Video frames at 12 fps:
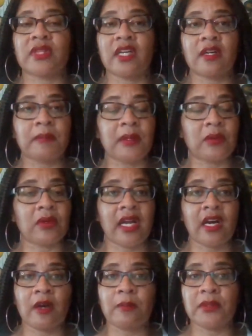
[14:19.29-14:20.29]

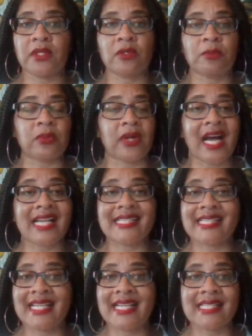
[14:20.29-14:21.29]
process a lot
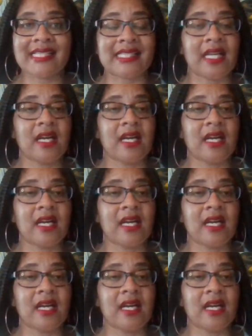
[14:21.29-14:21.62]
of these